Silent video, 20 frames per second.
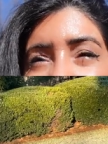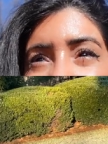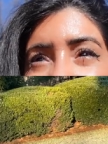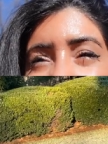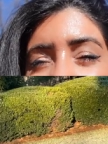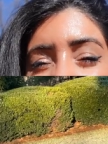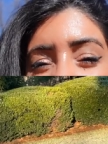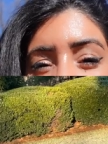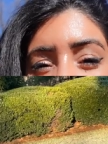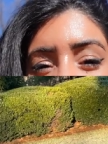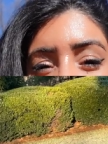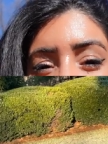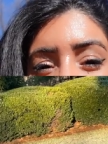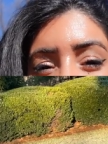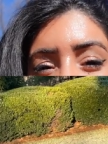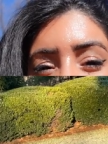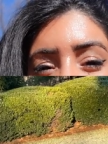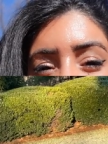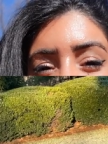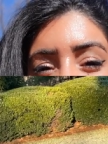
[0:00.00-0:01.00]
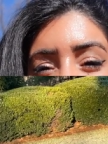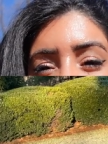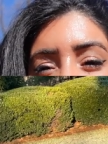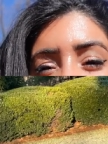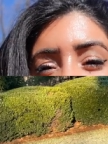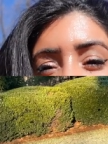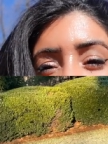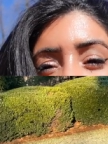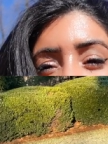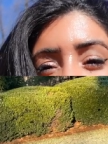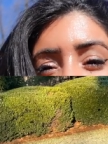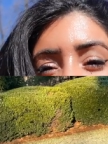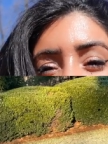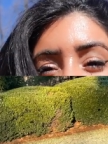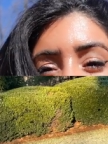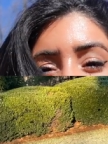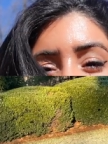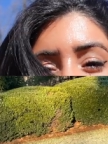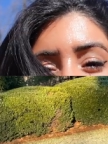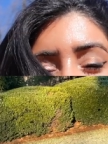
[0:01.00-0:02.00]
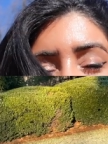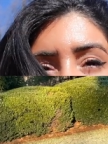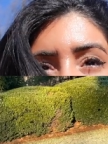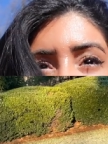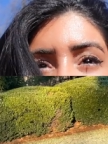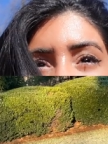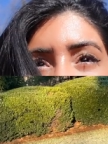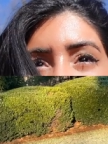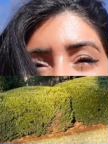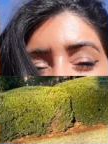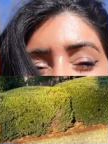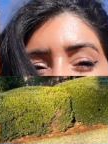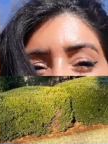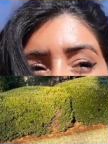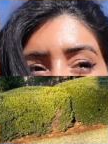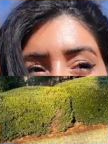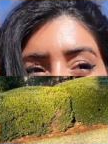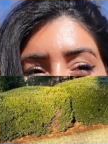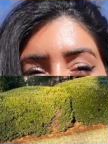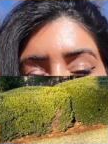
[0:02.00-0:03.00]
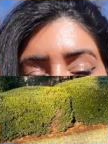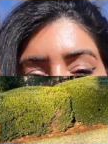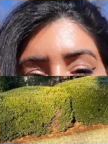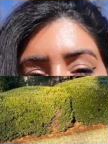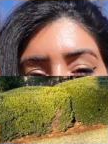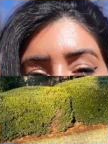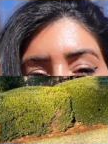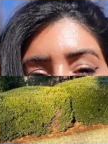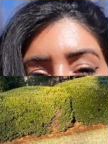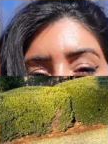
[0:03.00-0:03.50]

I think I took pictures. I'll try to insert a picture